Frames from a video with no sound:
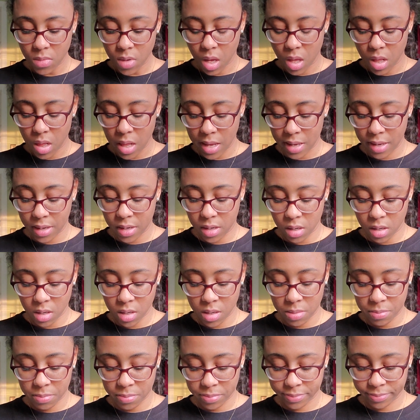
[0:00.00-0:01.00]

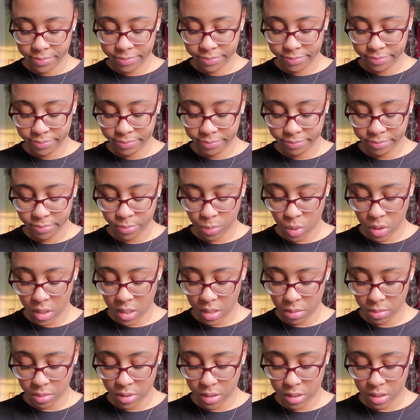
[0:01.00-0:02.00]
what
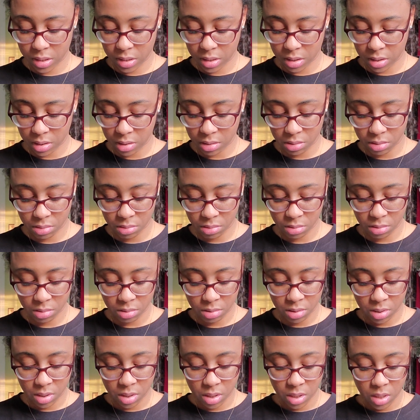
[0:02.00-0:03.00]
else?
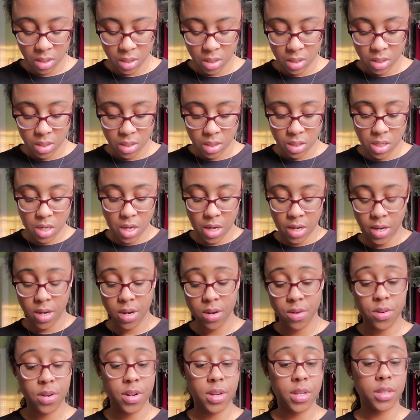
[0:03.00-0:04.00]
Yeah,
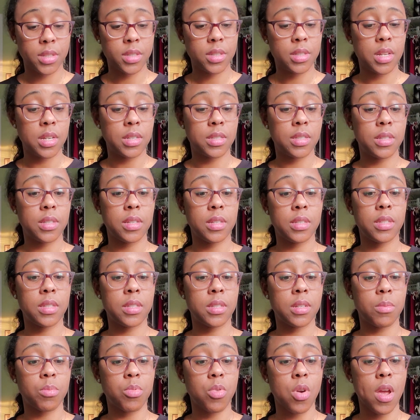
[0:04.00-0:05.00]
here it is. This
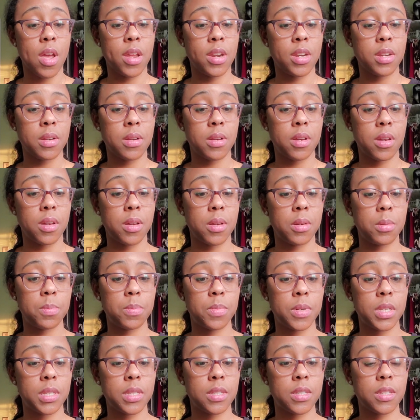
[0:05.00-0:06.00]
is the brand,
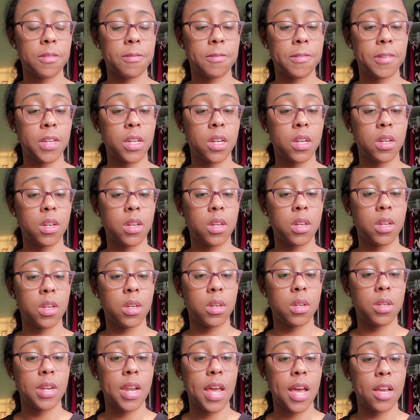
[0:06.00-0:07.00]

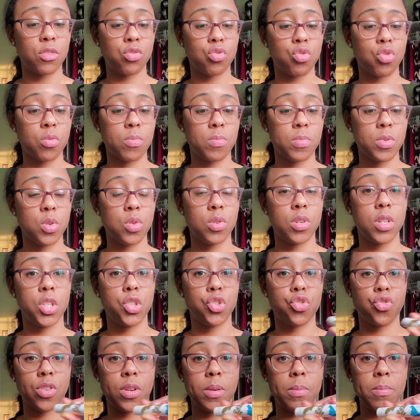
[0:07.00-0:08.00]
Pacifica Natural Beauty
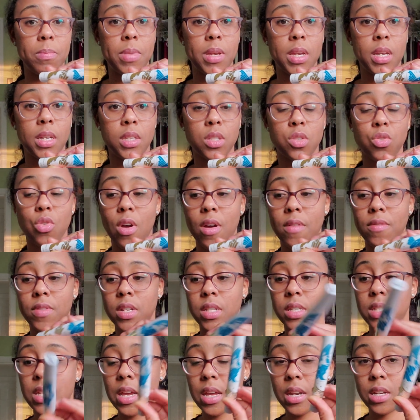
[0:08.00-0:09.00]
Dream Big. So I've
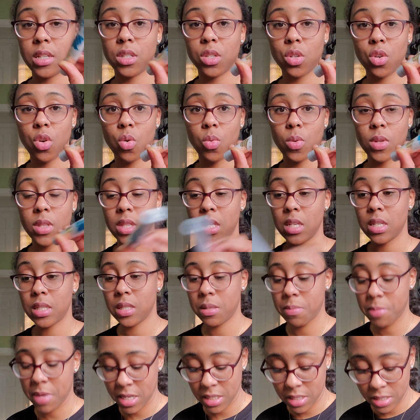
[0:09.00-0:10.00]
decided to go with
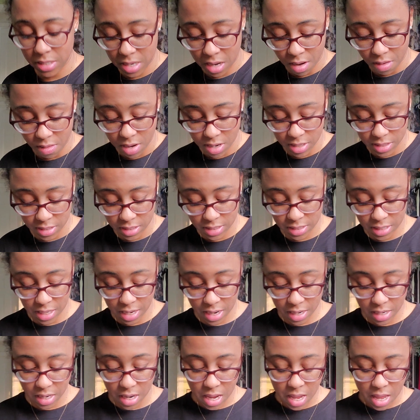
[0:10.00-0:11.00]
this mascara
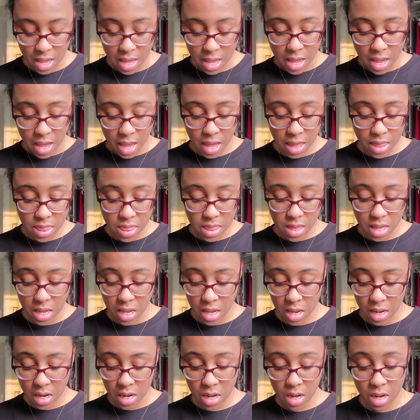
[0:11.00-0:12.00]
instead. And
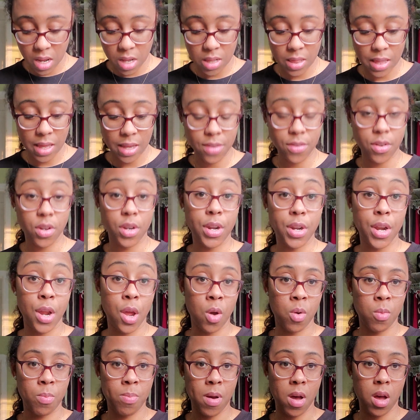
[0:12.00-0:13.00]
then like
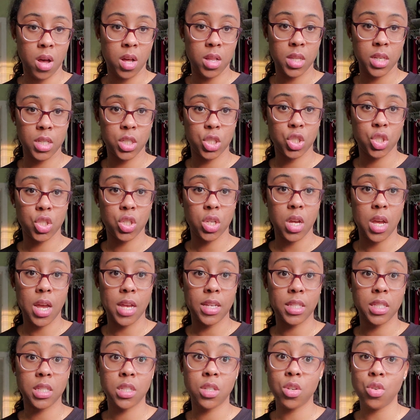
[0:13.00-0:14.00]
nail polish.
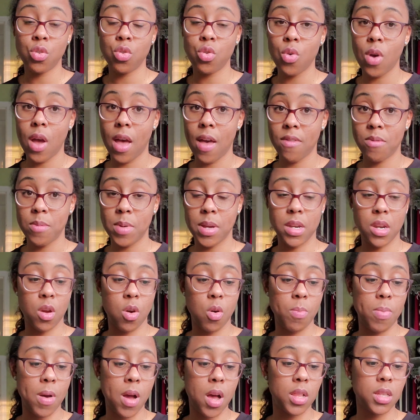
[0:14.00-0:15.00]
I still have my
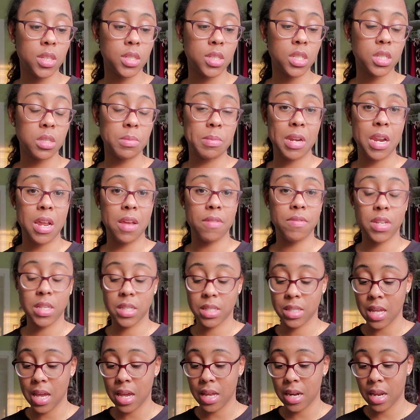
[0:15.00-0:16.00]
nail polishes, but I've
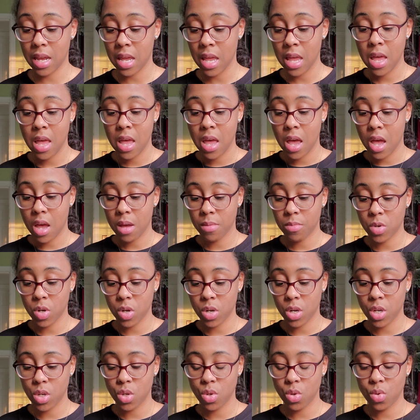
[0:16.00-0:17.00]
decided I'm
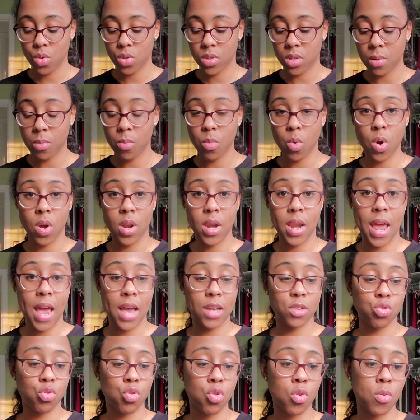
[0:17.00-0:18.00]
gonna use a more
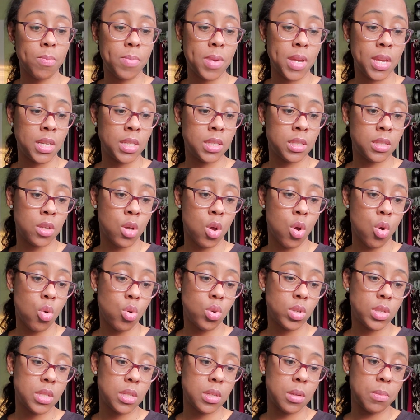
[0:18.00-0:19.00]
natural base
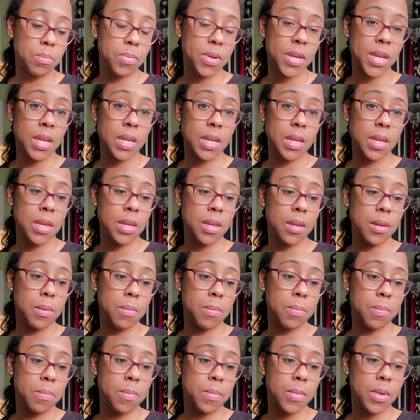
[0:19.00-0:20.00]
coat, piggy
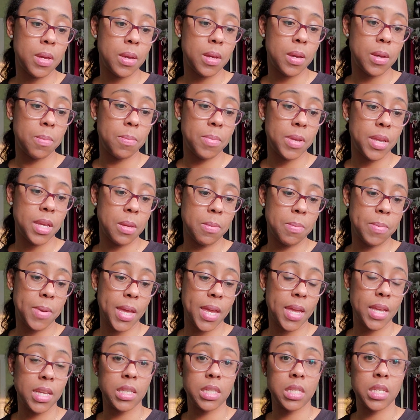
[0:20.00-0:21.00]

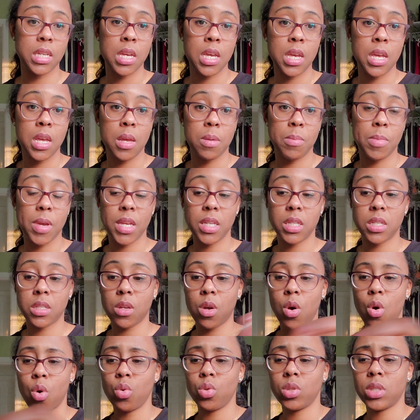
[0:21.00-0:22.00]
paint base
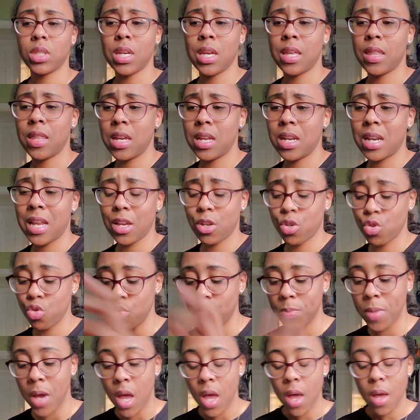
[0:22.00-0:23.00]
coat. And then like
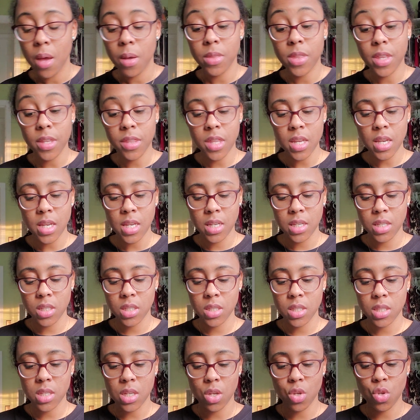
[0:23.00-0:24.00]
the thing
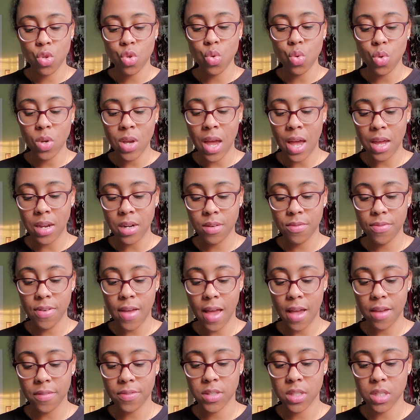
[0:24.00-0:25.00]
is, you kind of
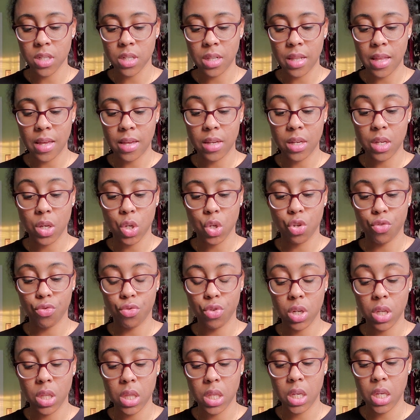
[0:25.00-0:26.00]
have to like
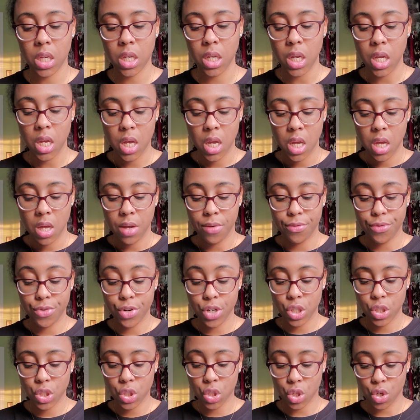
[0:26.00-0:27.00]
really
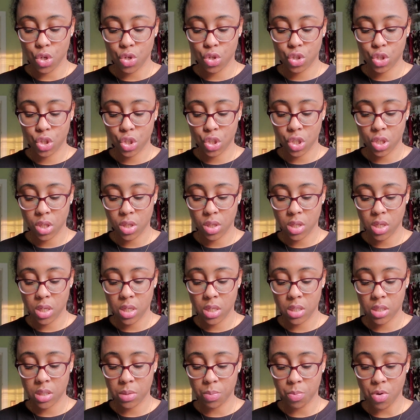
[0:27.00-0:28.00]
research
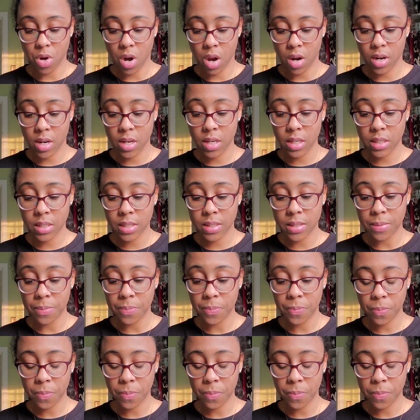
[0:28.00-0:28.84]
these products